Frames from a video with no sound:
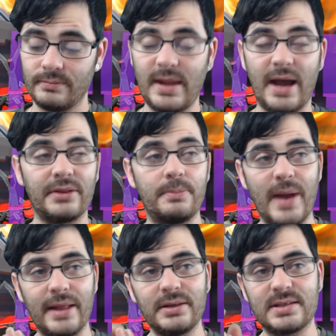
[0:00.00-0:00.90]
Now, the
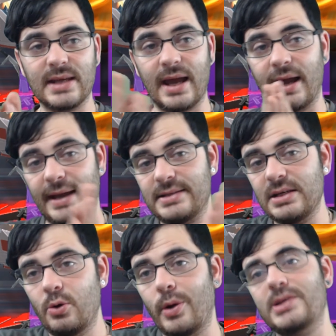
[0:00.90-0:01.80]
balance, I
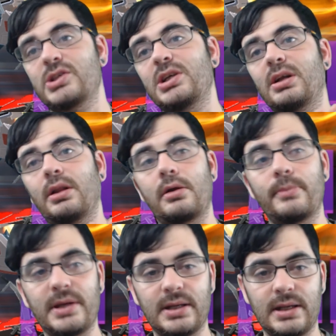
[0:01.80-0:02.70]
did question it a little
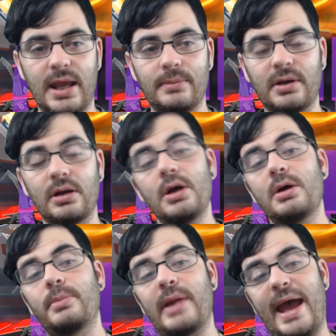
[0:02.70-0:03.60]
bit in the game there,
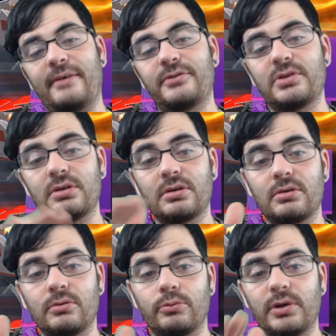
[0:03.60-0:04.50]
but
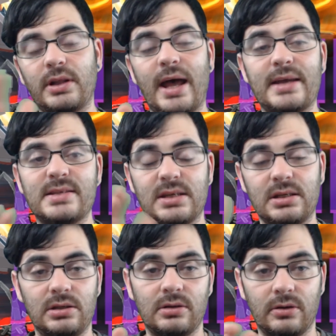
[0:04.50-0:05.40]
after
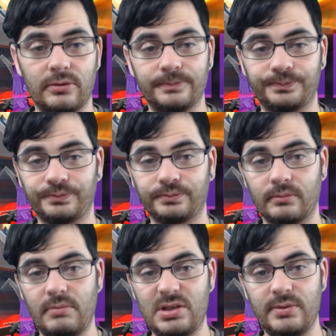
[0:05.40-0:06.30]
realizing, you know,
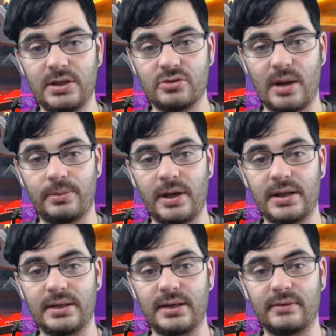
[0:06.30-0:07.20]
between the drop
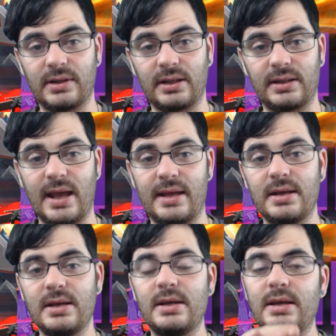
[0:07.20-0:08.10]
rate and everything like that,
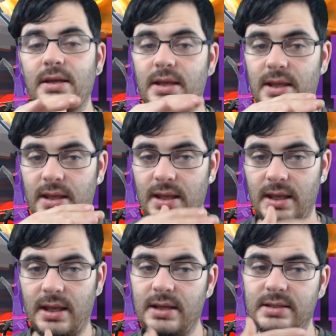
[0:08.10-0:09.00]

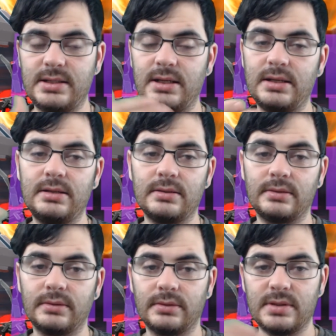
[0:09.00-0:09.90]
it did
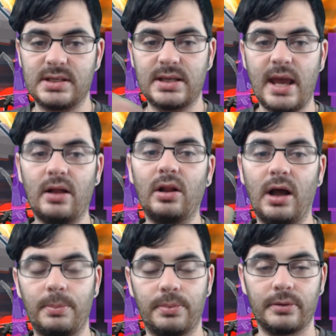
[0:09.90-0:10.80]
scale
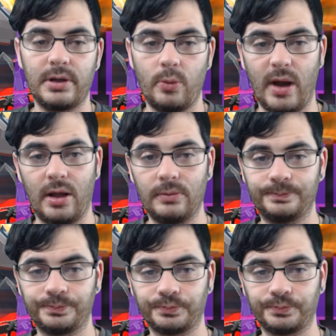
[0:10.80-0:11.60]
up pretty well.